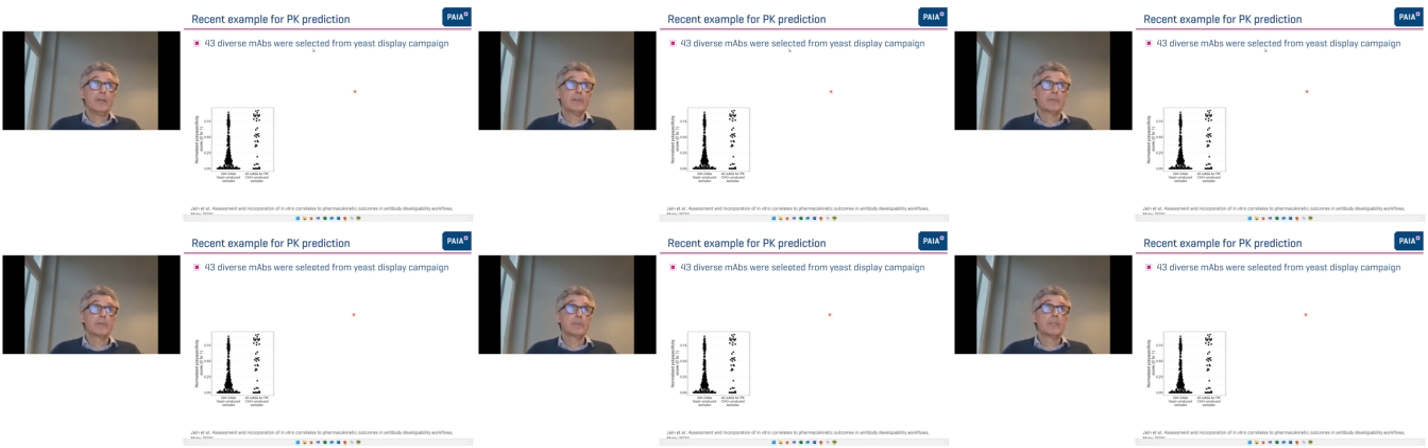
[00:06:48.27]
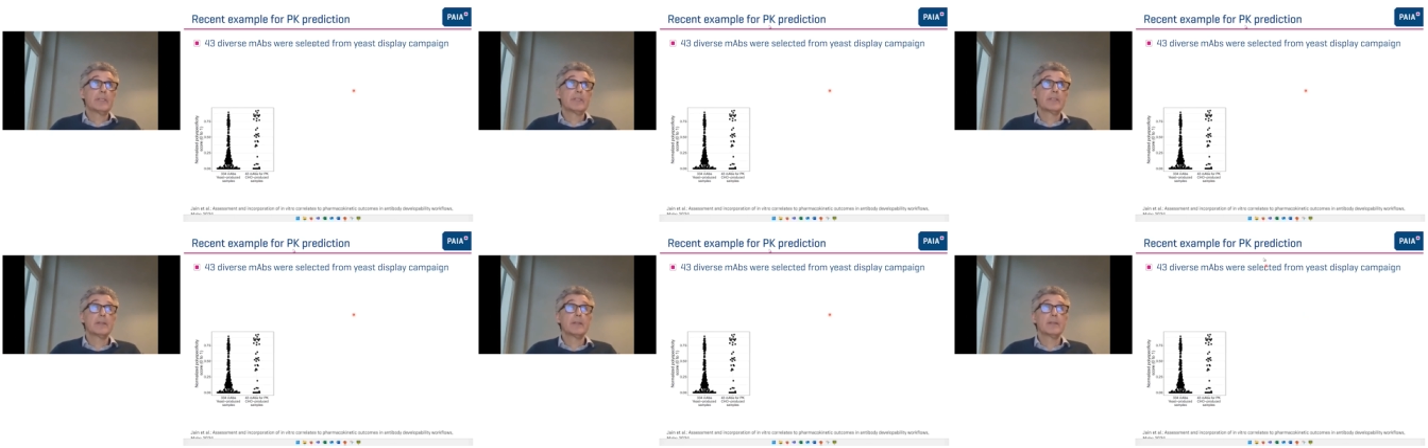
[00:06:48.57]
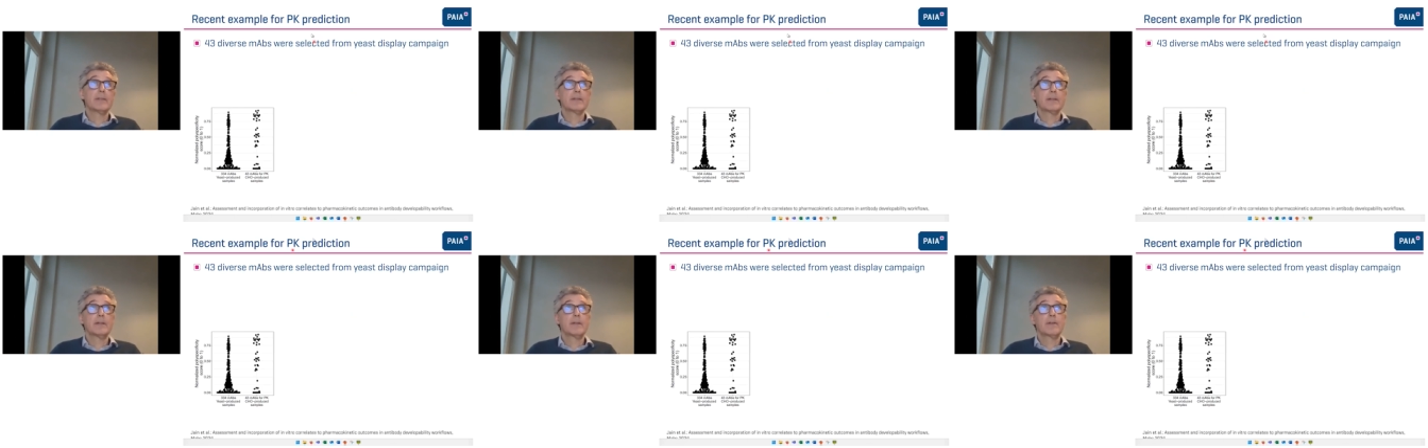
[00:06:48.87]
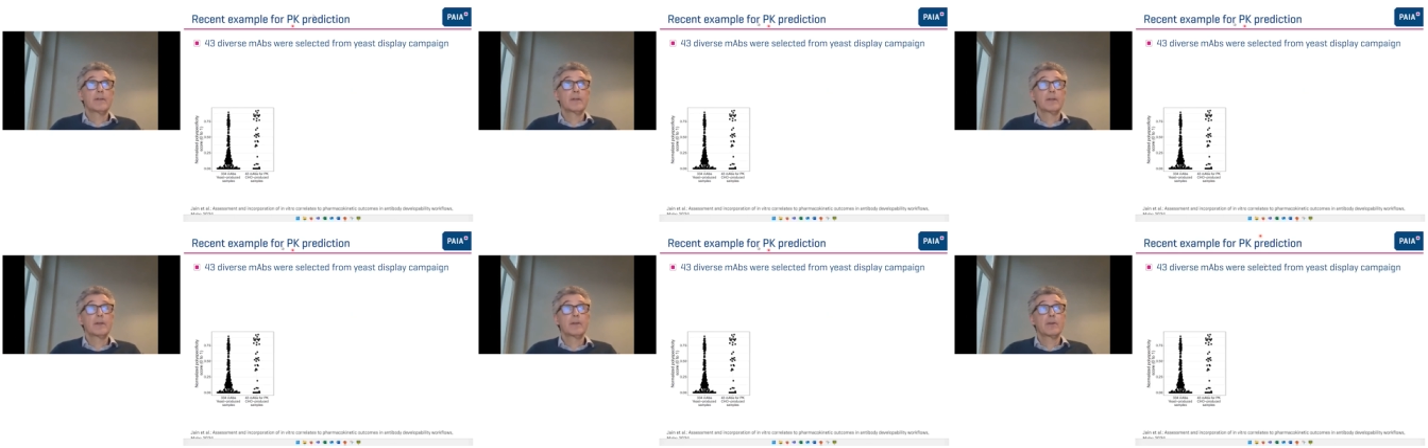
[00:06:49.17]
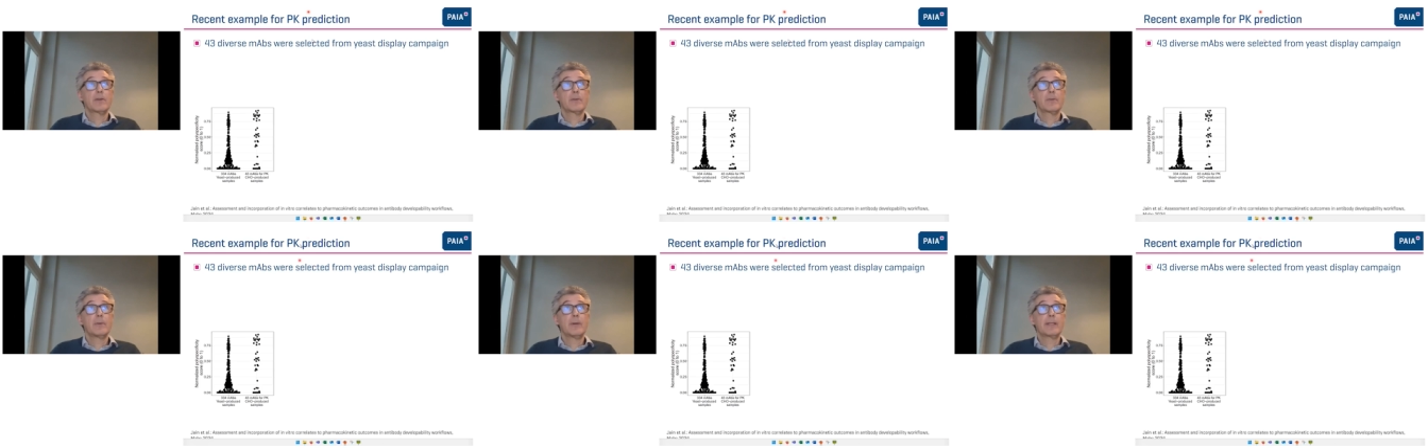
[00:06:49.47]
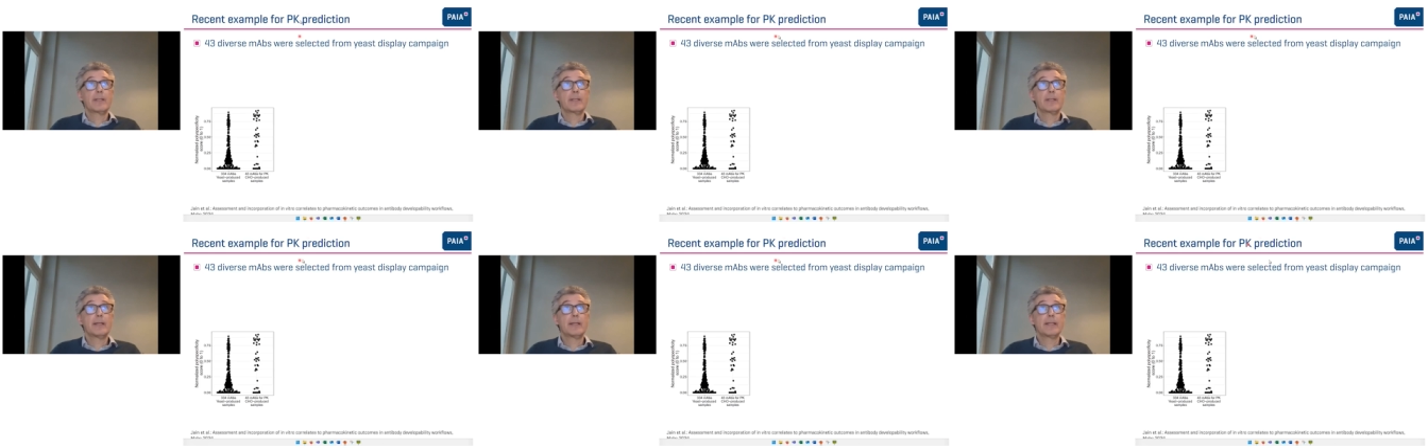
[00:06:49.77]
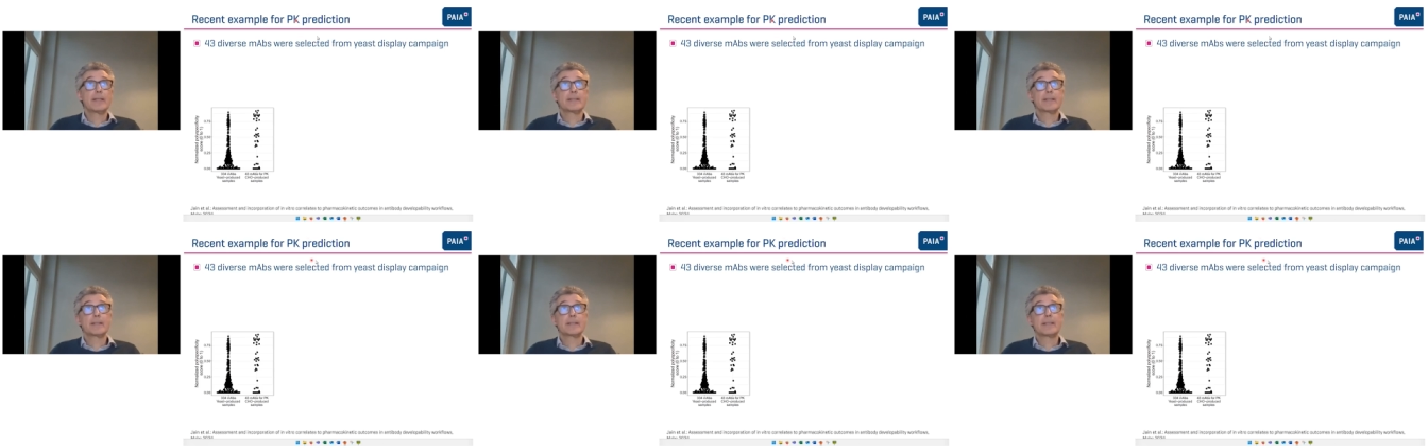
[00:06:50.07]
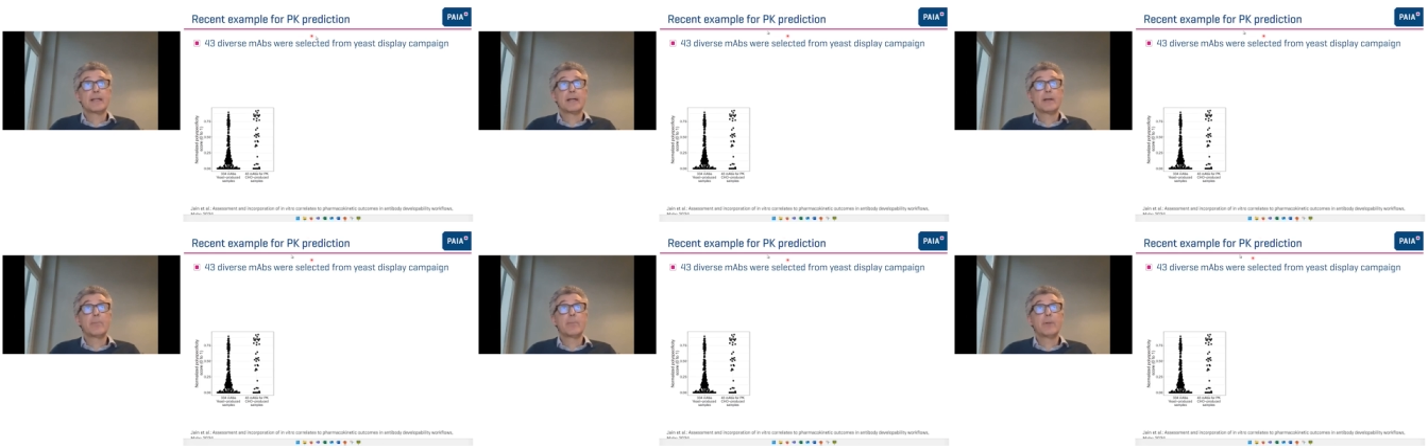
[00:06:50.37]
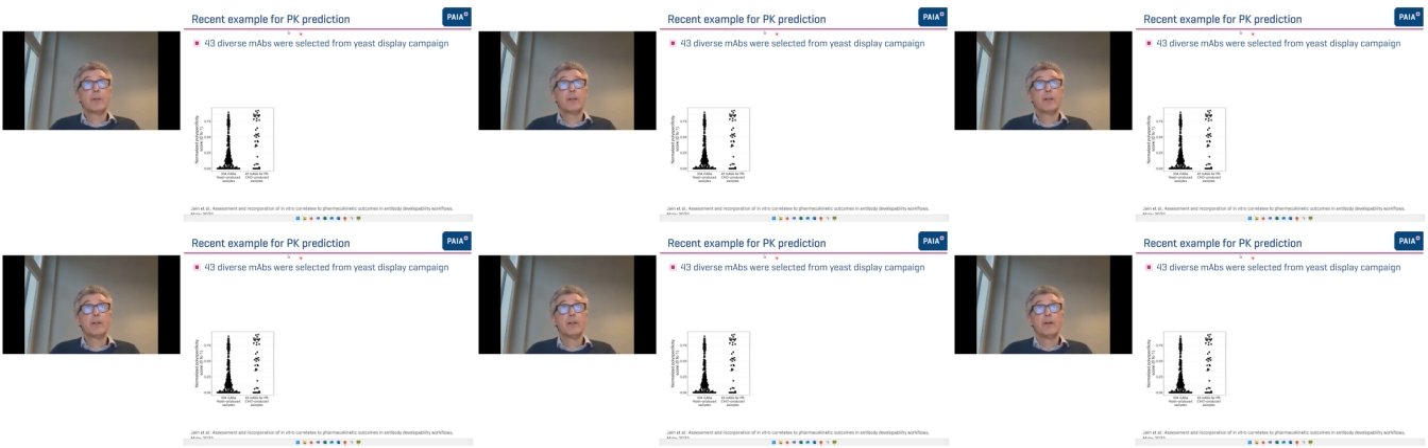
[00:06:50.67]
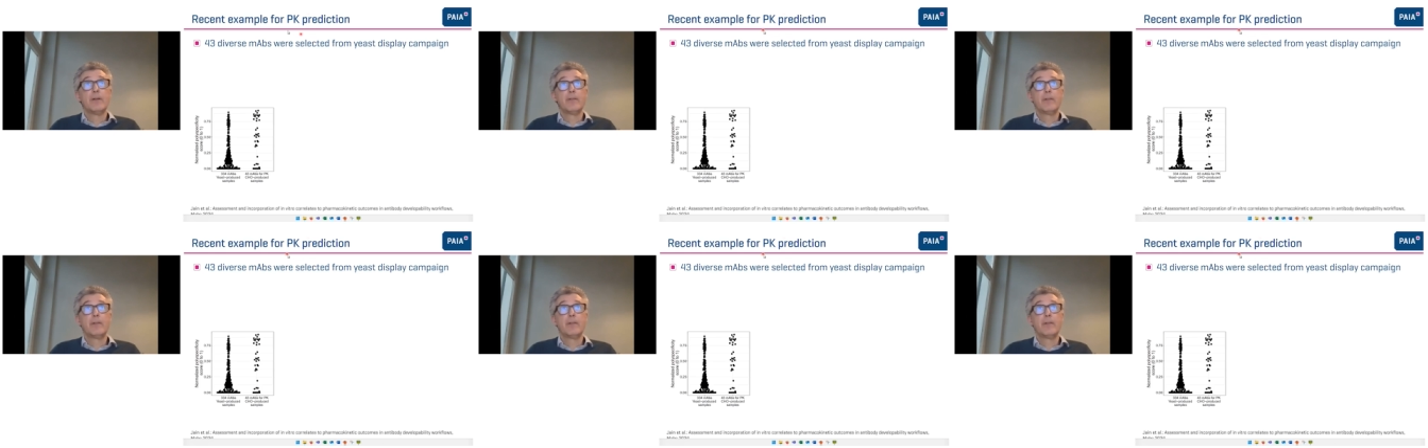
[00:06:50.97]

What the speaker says: recent and quite nice example